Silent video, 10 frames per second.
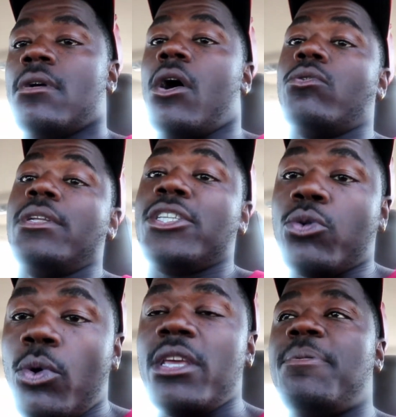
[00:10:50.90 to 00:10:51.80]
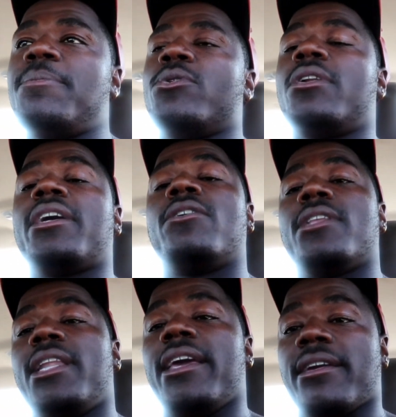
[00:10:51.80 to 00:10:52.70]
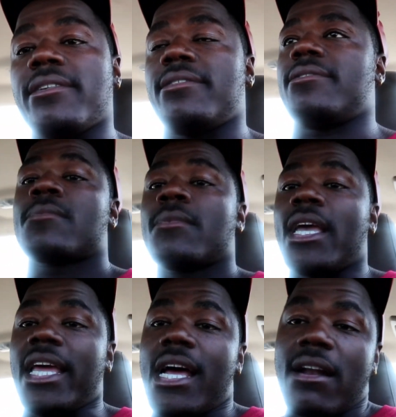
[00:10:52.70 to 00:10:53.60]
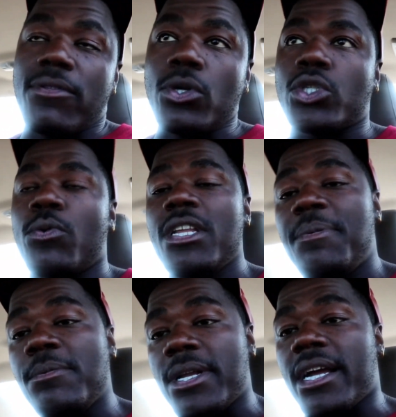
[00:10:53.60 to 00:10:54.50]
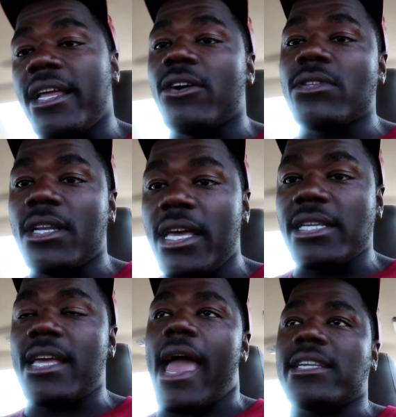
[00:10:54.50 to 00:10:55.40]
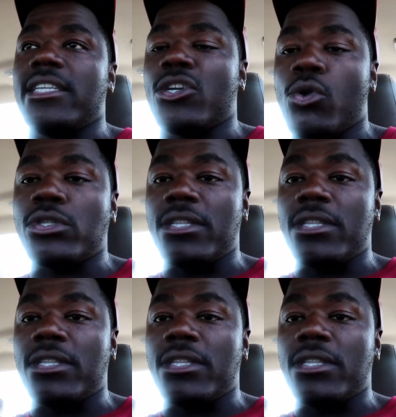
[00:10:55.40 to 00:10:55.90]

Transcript: only 20 people click on the link. And out of those 20 people that click on the link to actually go to